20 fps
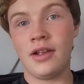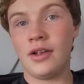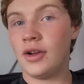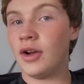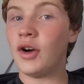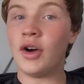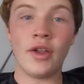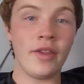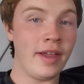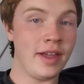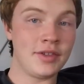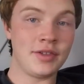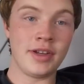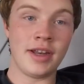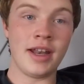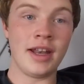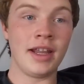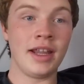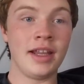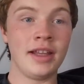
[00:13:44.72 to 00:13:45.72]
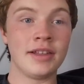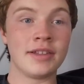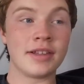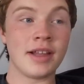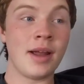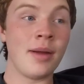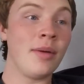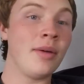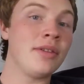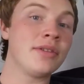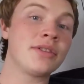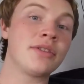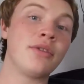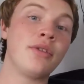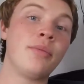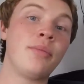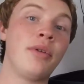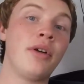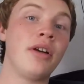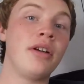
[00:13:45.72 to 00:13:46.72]
all that shenanigans, I'm
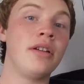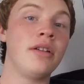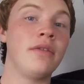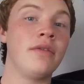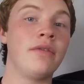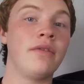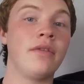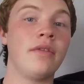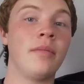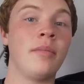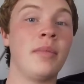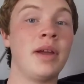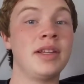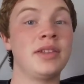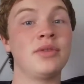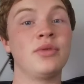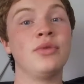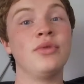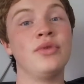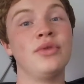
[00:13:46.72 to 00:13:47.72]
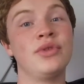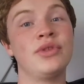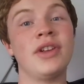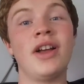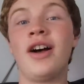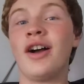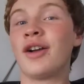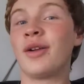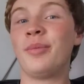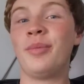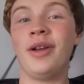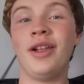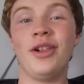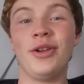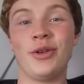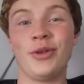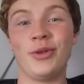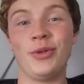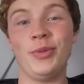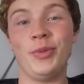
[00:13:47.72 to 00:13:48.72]
also part of my school's a
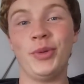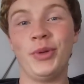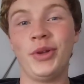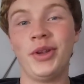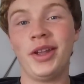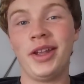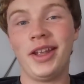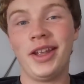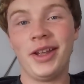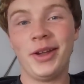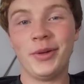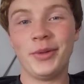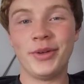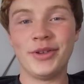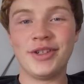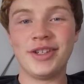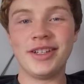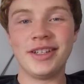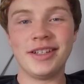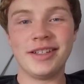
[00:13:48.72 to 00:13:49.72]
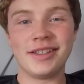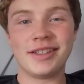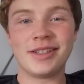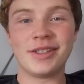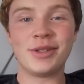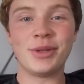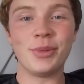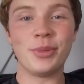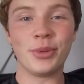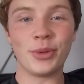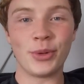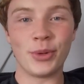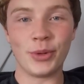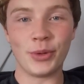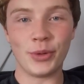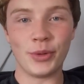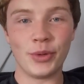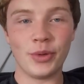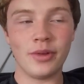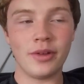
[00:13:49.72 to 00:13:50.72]
cappella group, which is super
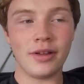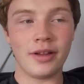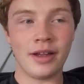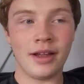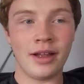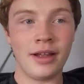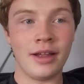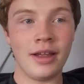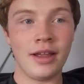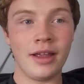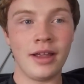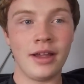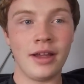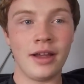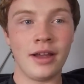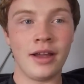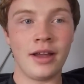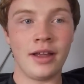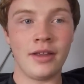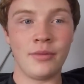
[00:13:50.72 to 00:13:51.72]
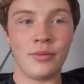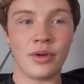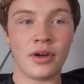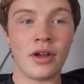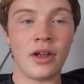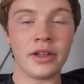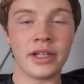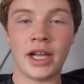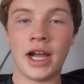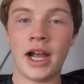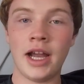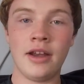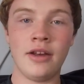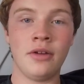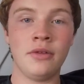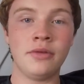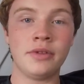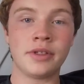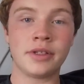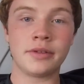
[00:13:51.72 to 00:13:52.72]
cool. We're called High
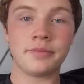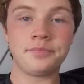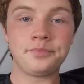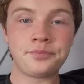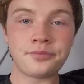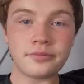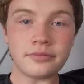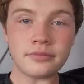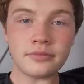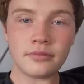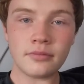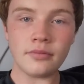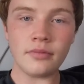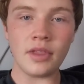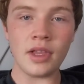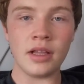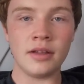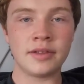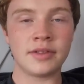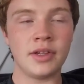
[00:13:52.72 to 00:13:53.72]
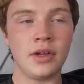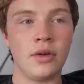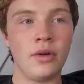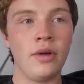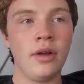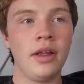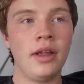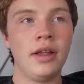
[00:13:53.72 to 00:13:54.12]
Notes. So,